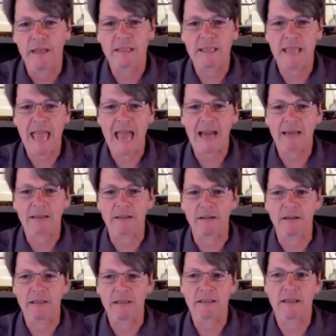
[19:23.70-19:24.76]
it's the
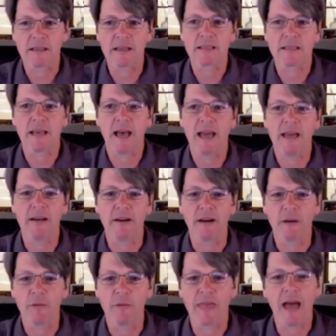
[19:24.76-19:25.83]
actor, it's the decider,
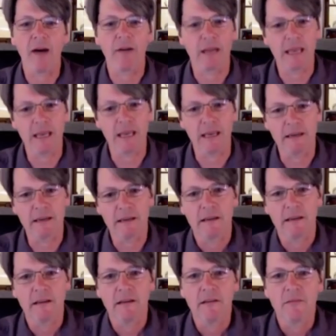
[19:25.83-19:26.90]
and without it,
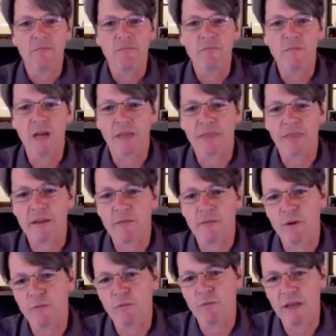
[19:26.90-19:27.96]

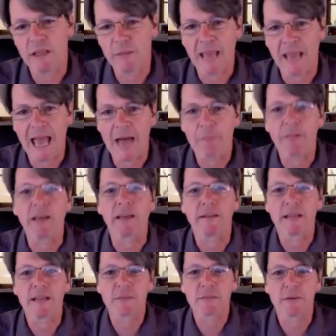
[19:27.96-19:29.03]
nothing would really be
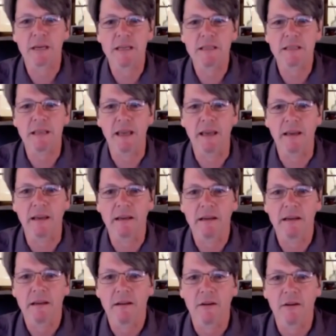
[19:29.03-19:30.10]
happening. And that's what he's saying,
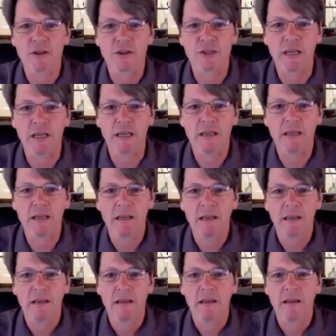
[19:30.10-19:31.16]
or she.
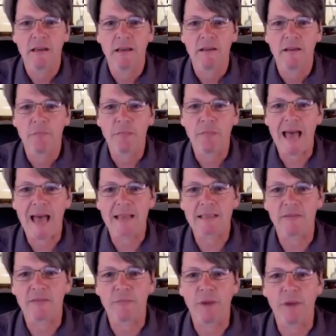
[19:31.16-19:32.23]

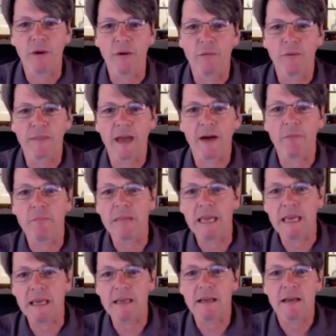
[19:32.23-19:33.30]
Passive mode. Without
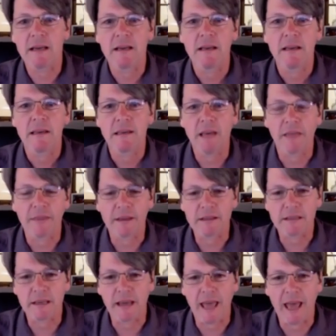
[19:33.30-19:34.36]
me,
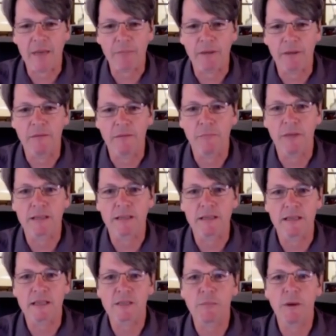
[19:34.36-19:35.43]
nothing's going to happen,
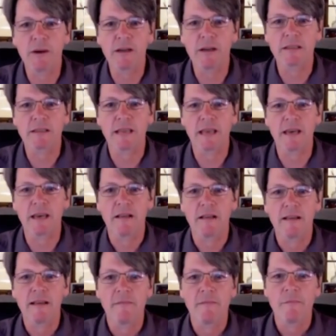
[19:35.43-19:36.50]
because the experience is that
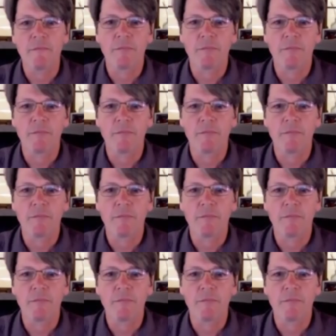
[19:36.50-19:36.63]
